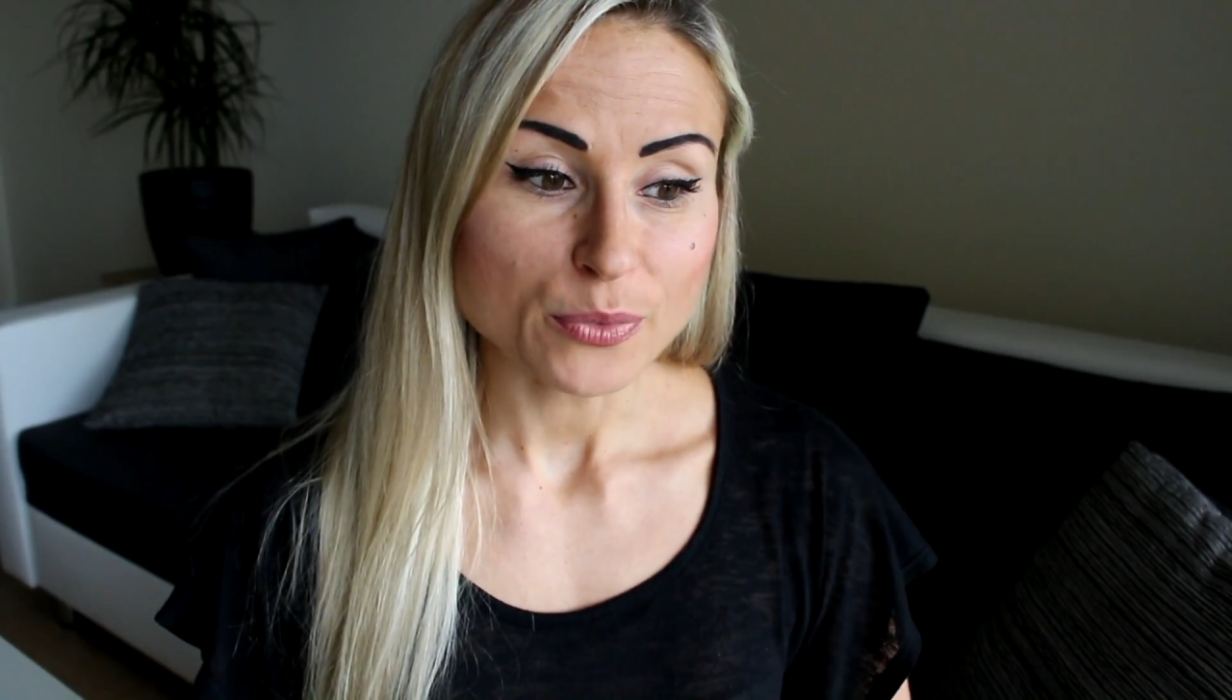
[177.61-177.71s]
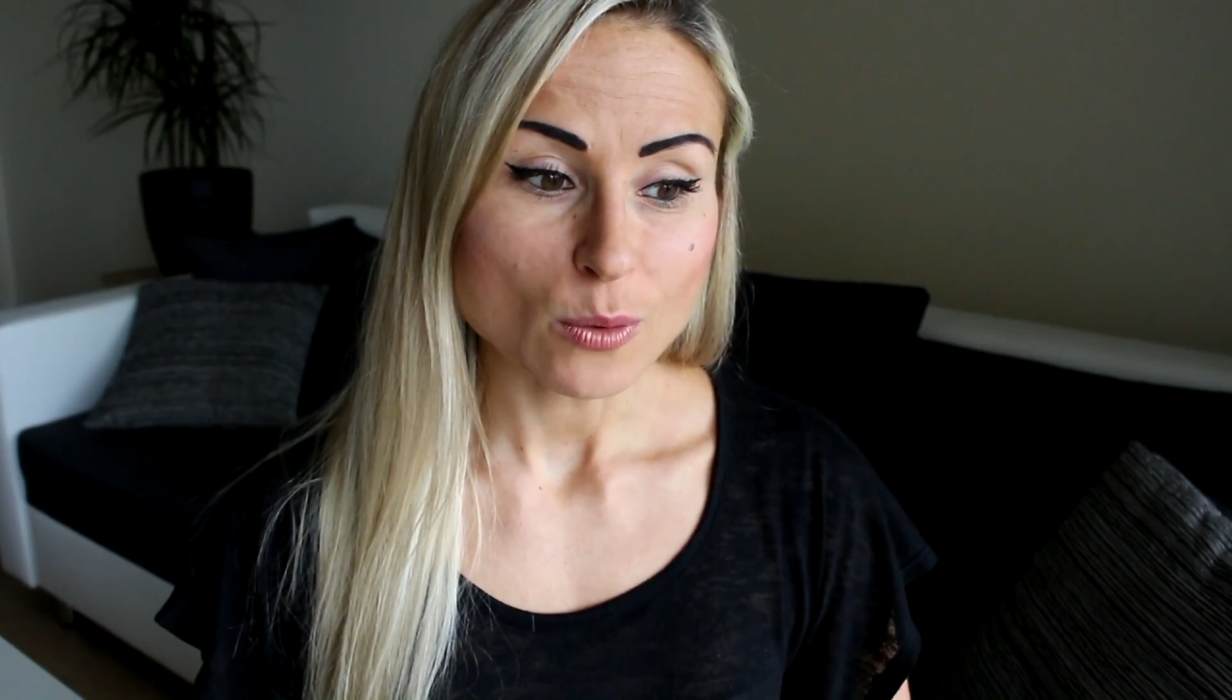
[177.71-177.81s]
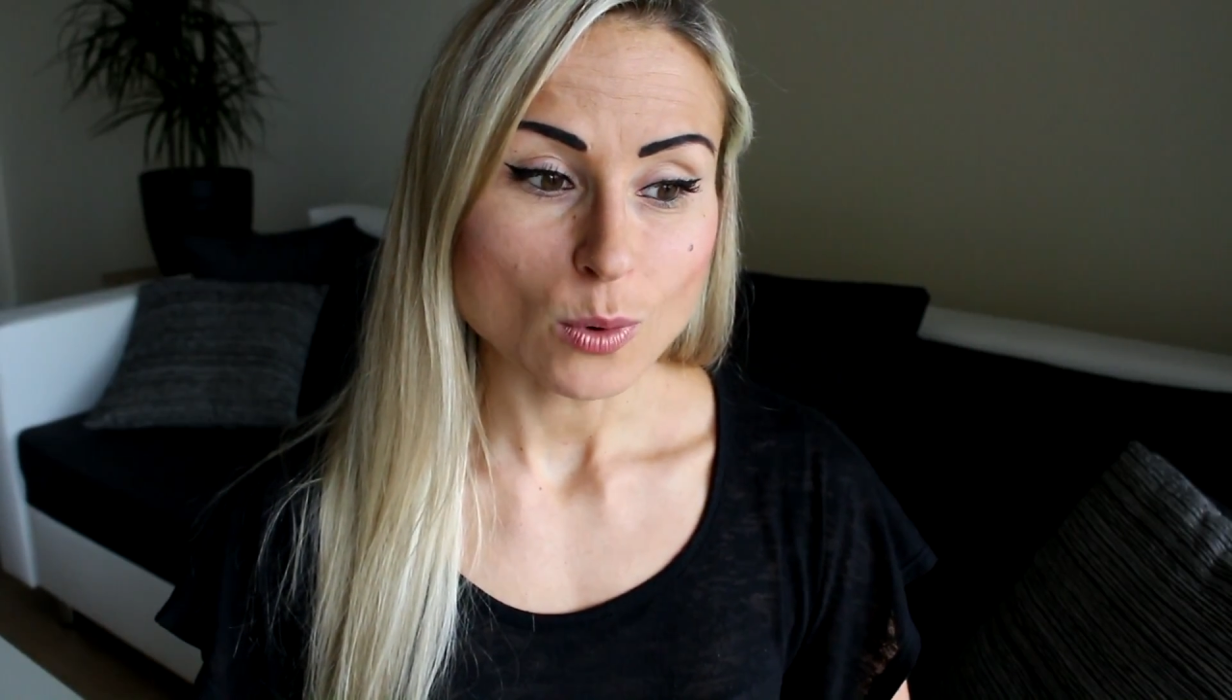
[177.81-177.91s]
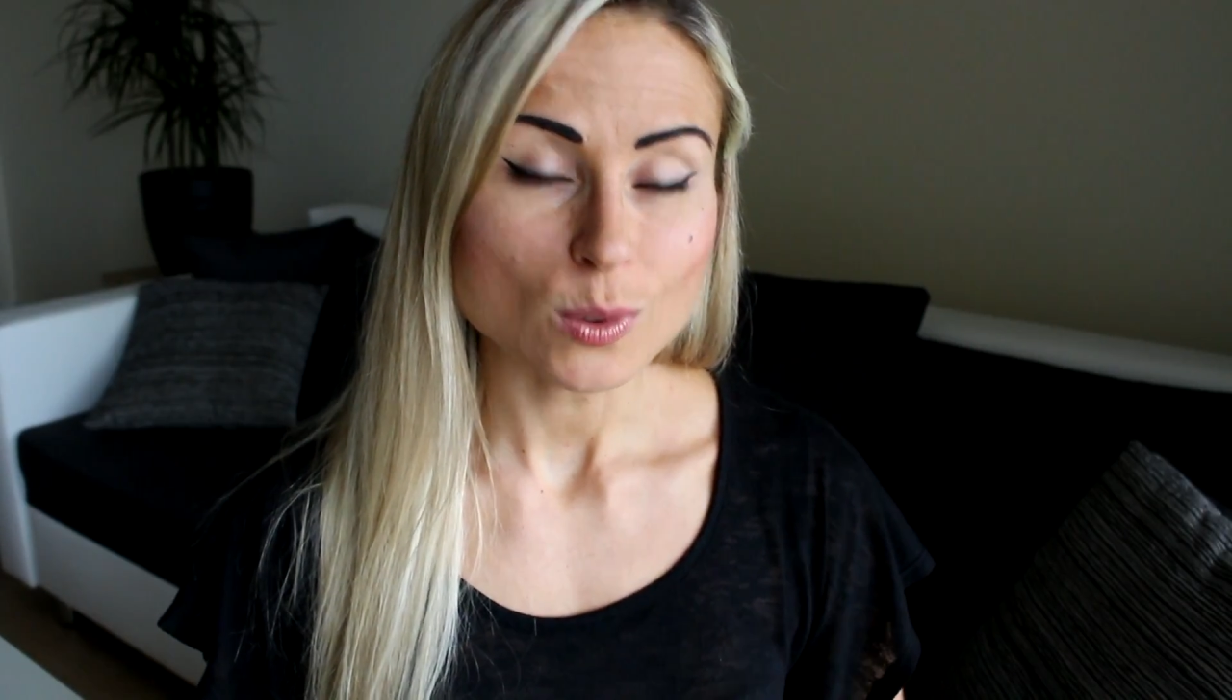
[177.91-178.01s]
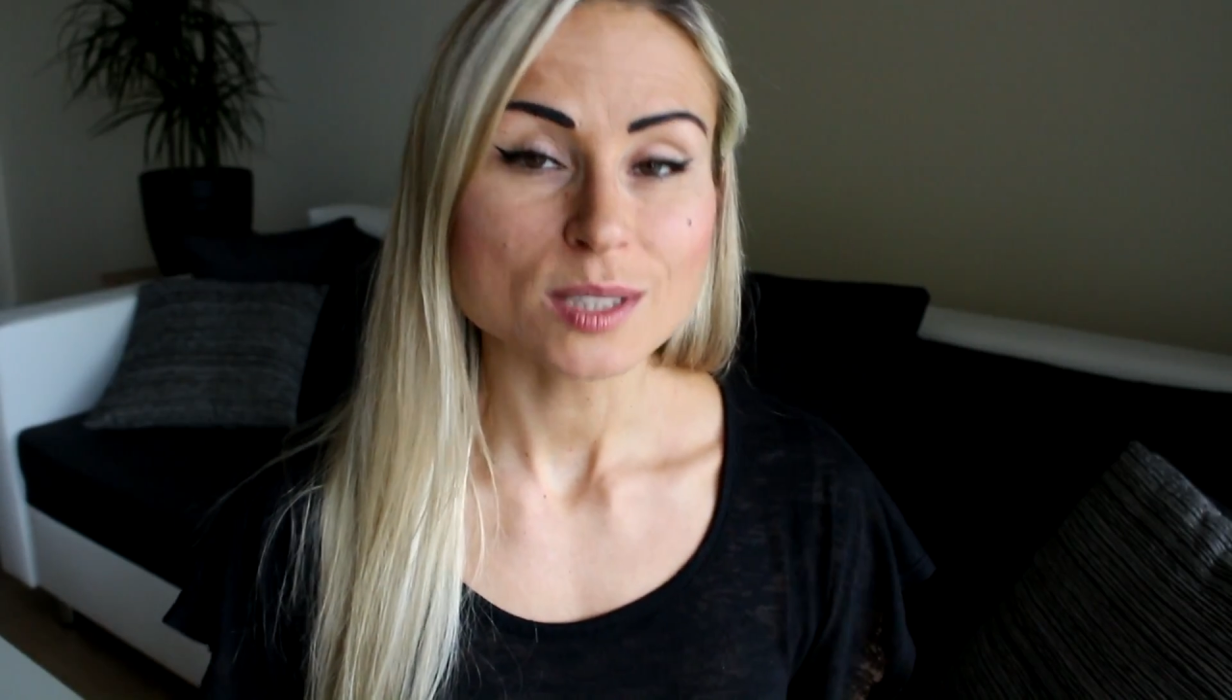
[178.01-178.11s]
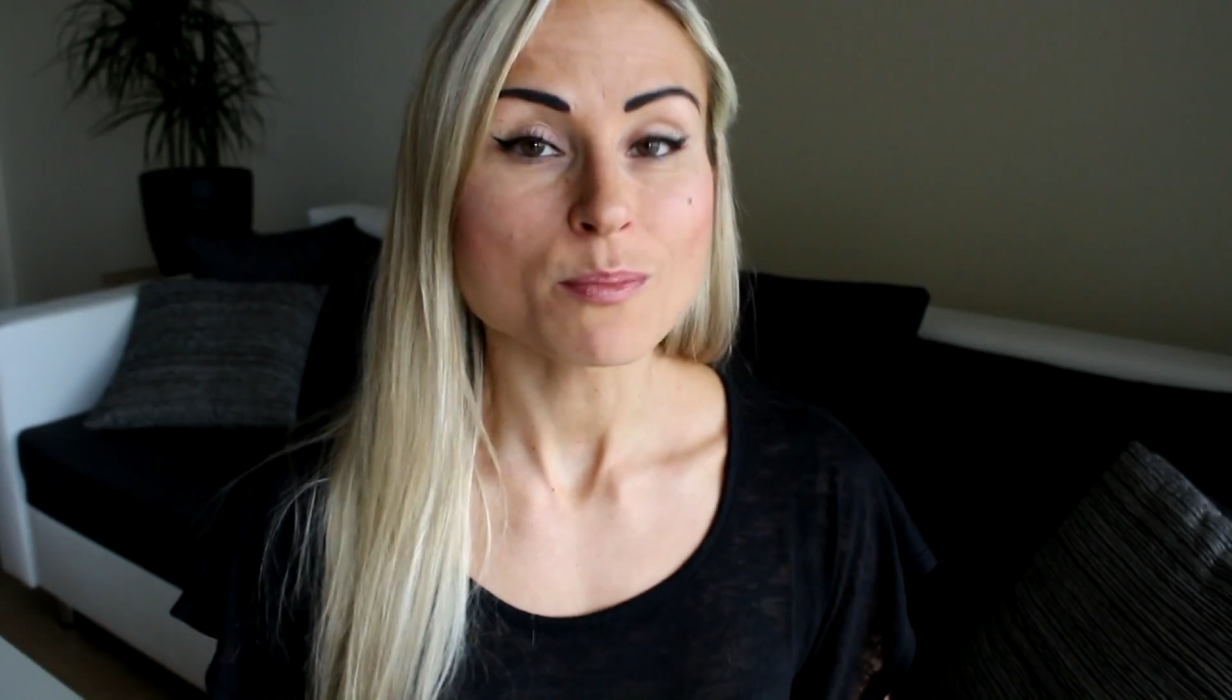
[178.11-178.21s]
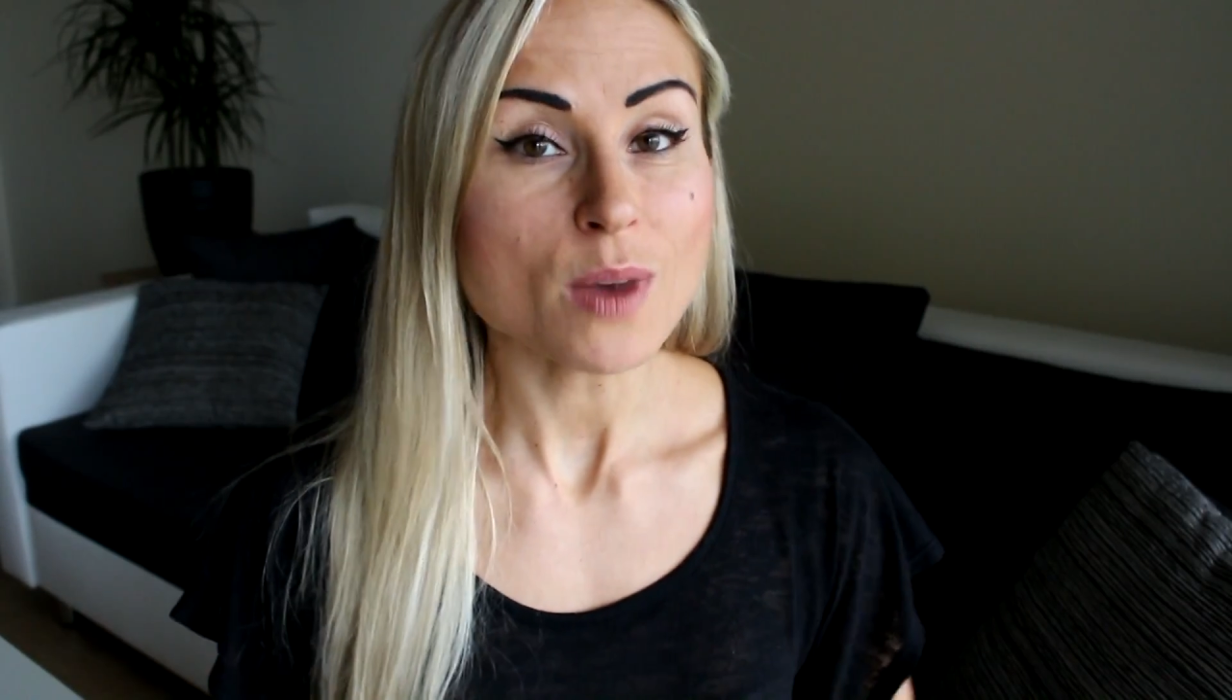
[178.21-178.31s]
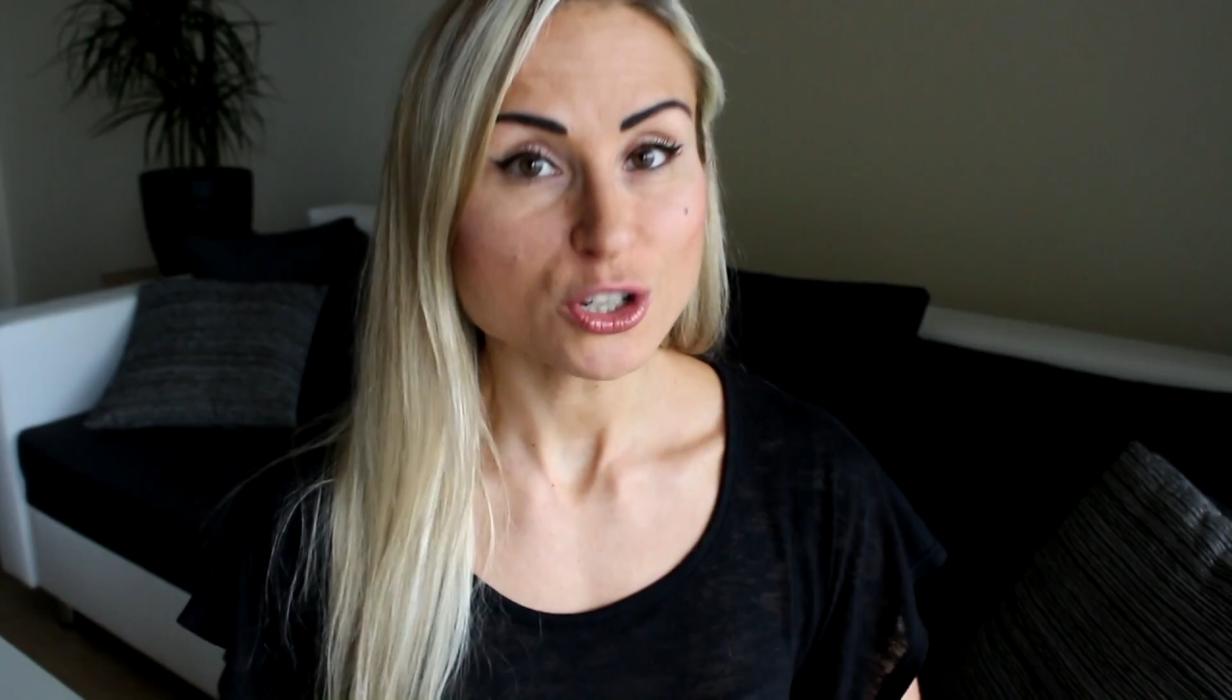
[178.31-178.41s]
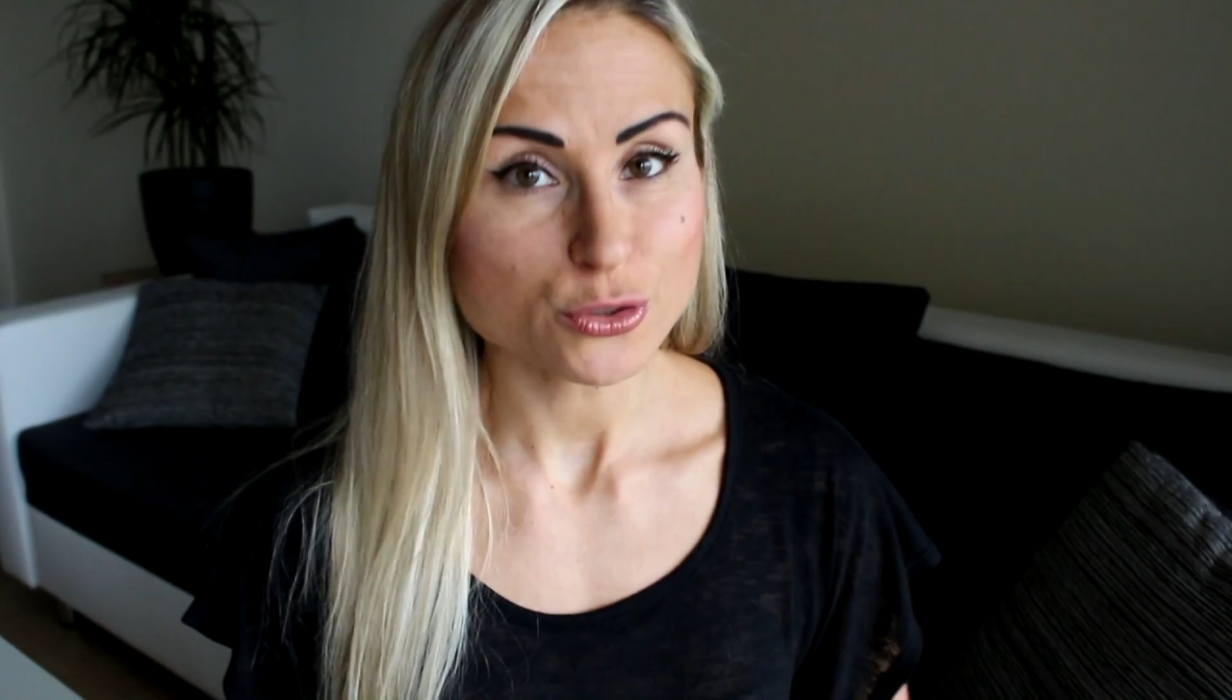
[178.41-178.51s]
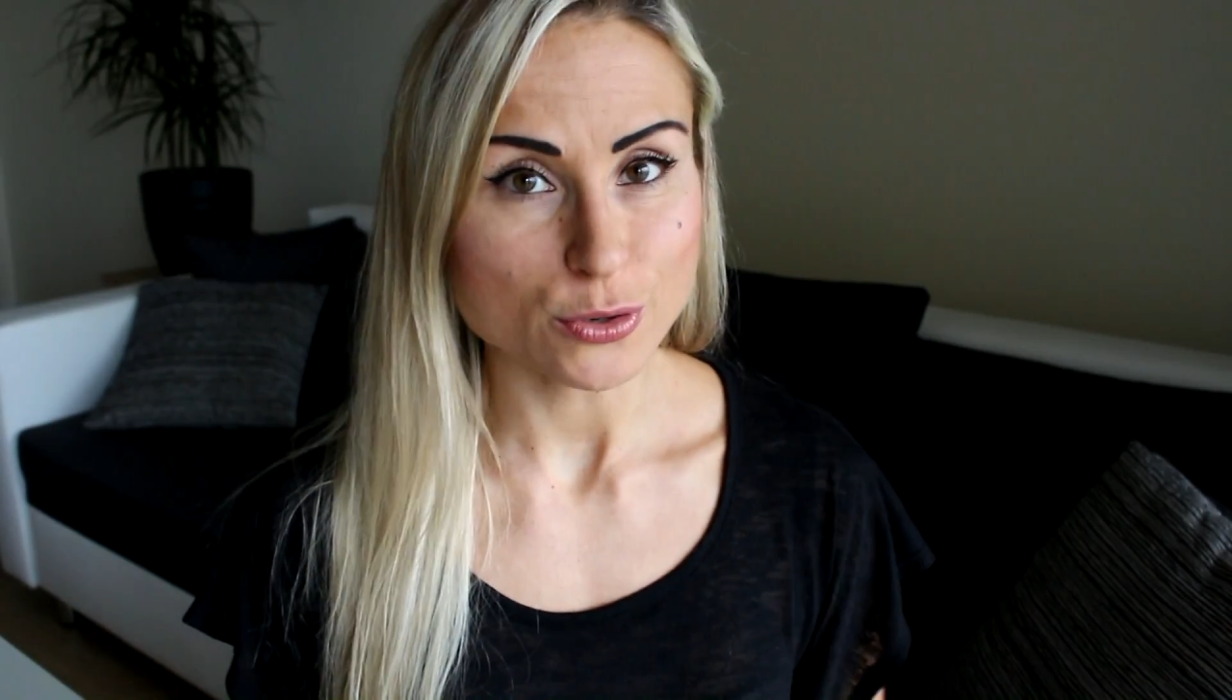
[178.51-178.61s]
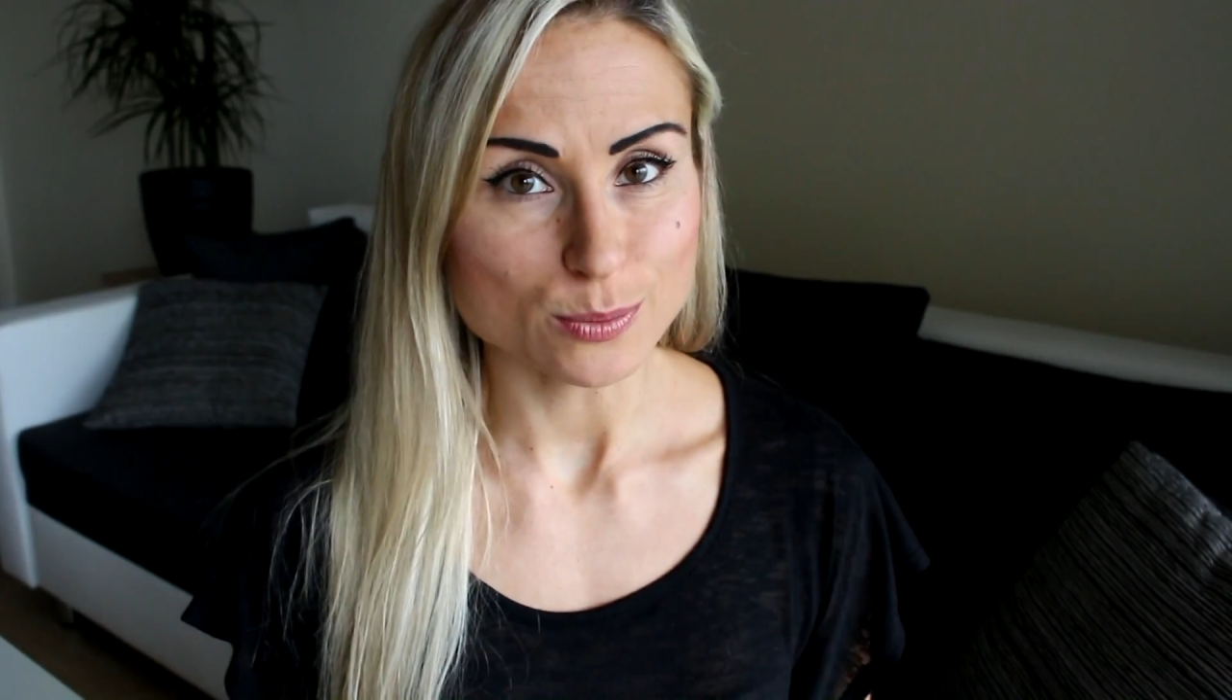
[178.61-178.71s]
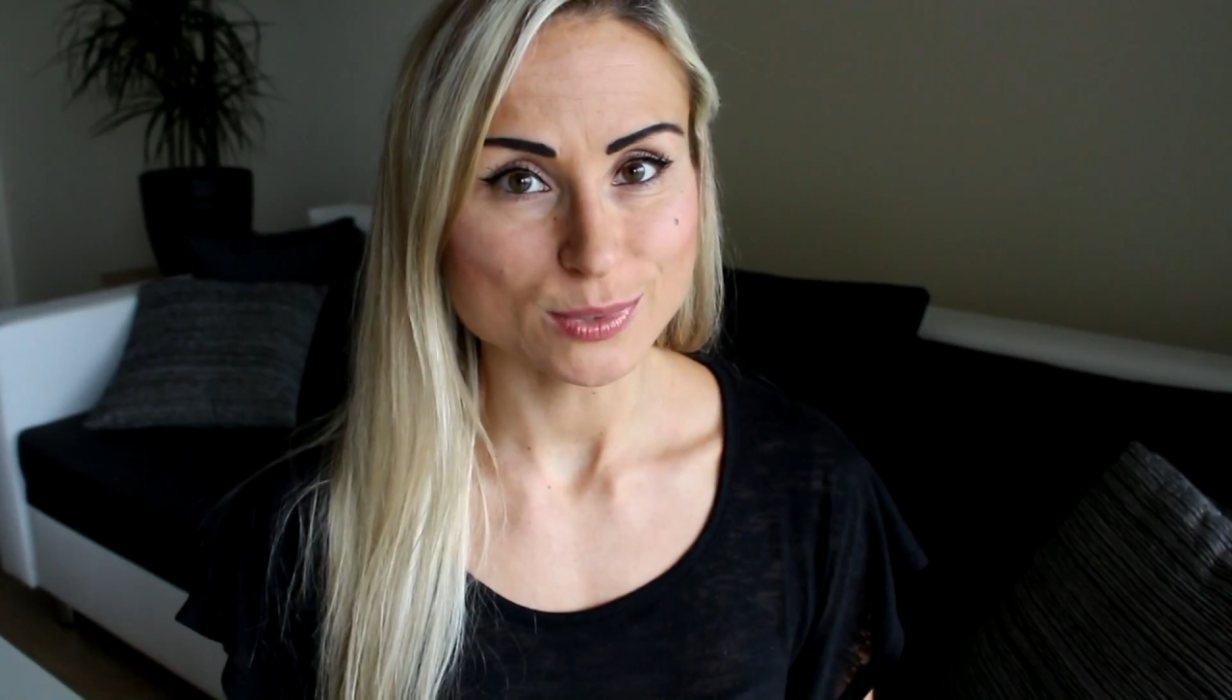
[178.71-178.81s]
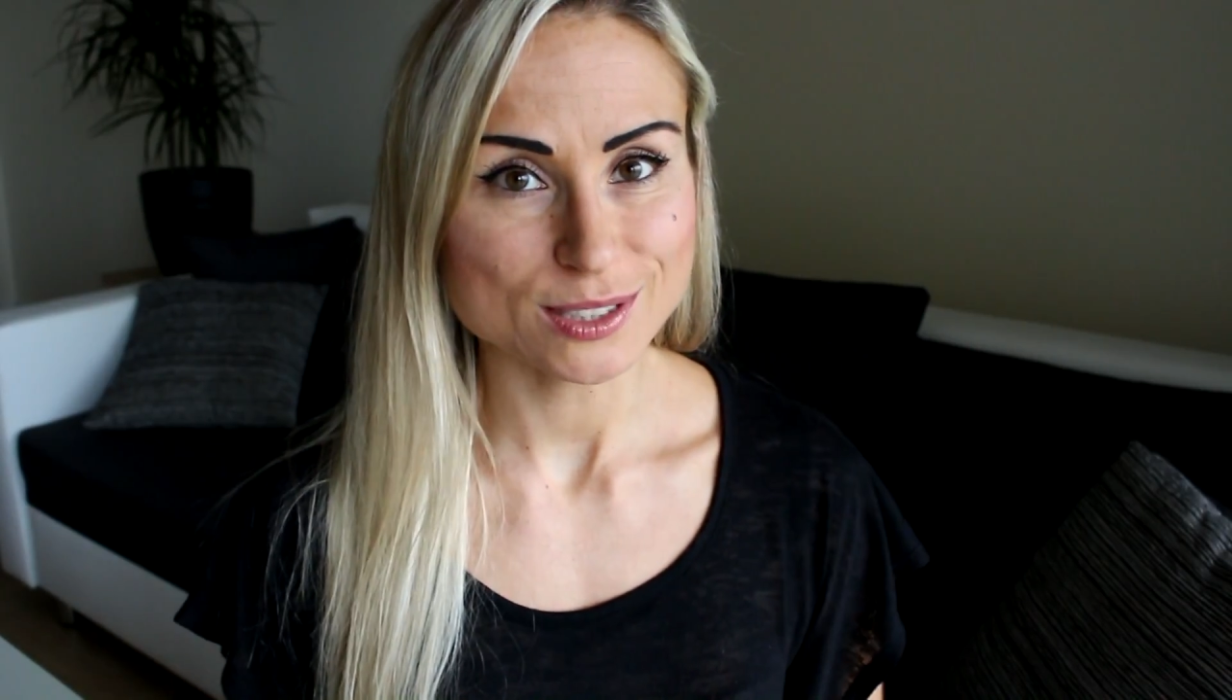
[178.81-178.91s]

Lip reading: what was mushrooms.